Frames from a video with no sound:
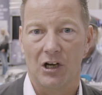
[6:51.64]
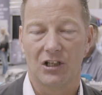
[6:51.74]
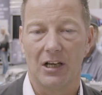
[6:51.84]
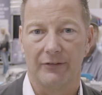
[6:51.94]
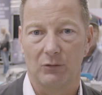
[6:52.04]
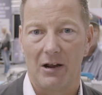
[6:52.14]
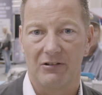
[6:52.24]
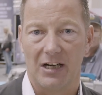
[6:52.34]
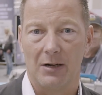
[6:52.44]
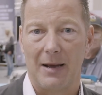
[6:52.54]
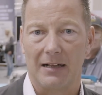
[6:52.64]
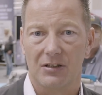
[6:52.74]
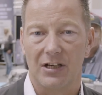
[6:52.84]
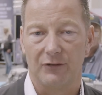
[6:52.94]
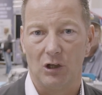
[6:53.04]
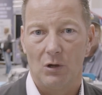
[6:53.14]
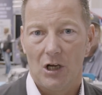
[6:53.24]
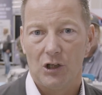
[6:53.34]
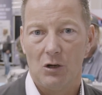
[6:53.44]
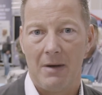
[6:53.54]
going to shift. Whereas in a paddle shift, you,
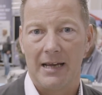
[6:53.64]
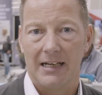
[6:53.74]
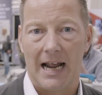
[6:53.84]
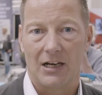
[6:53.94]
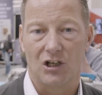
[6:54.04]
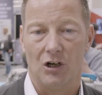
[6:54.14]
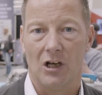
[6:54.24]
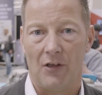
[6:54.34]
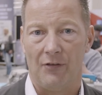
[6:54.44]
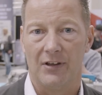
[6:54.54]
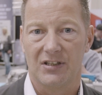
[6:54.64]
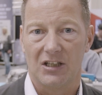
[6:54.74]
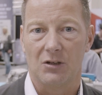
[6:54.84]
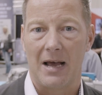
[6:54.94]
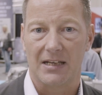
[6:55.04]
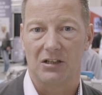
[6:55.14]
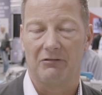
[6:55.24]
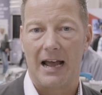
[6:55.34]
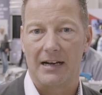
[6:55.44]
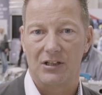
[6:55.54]
you make an action and the system has to
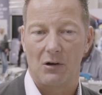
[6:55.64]
react.